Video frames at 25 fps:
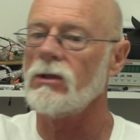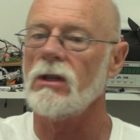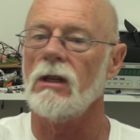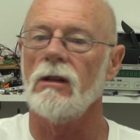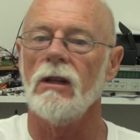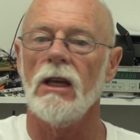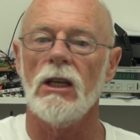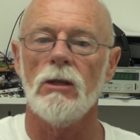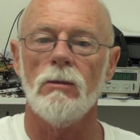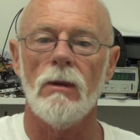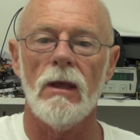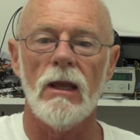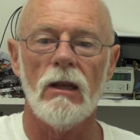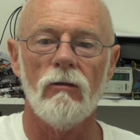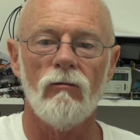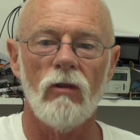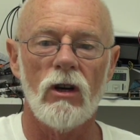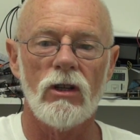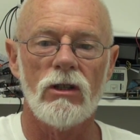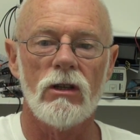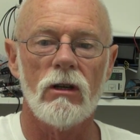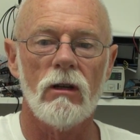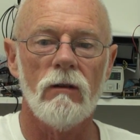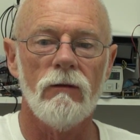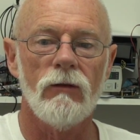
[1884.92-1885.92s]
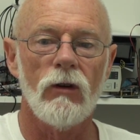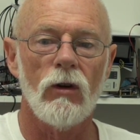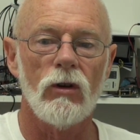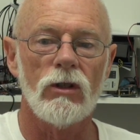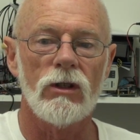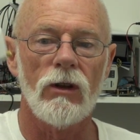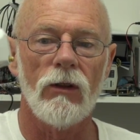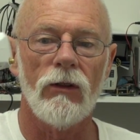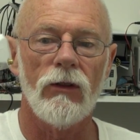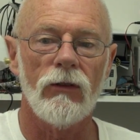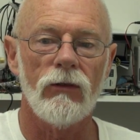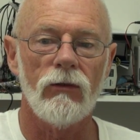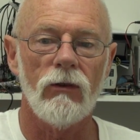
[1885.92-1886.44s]
in. These were the original
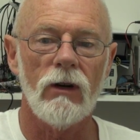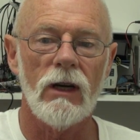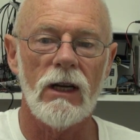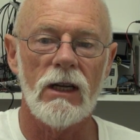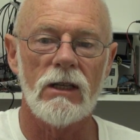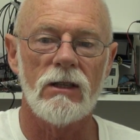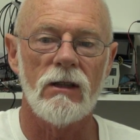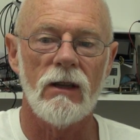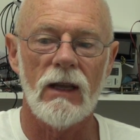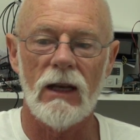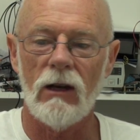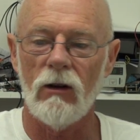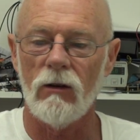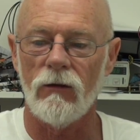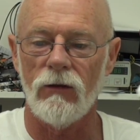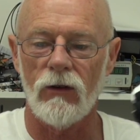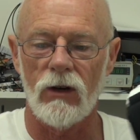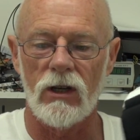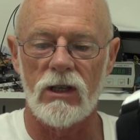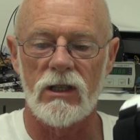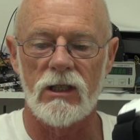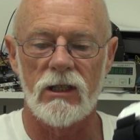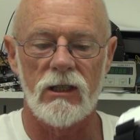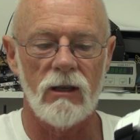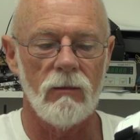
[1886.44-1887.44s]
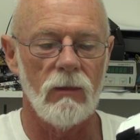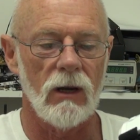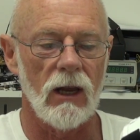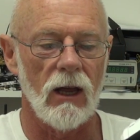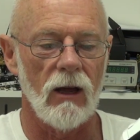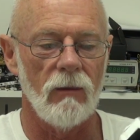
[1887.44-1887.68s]
version 3s, and they look very similar.